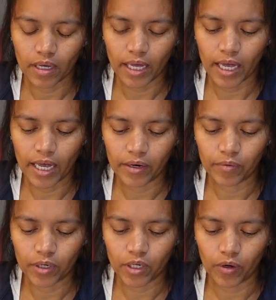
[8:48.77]
And
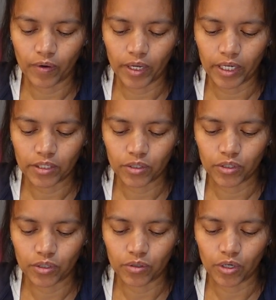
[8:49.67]
we're going
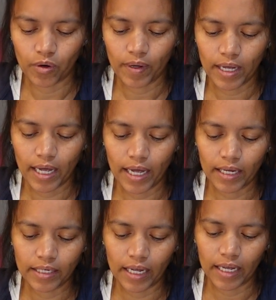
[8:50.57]
to go
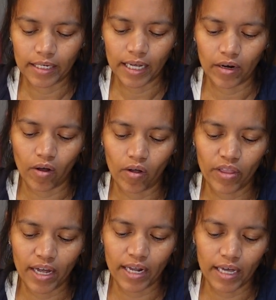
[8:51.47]
ahead and get all
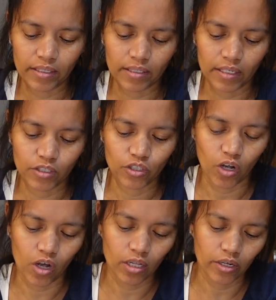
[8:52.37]
that excess
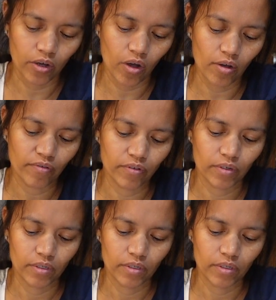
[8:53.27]
chocolate off.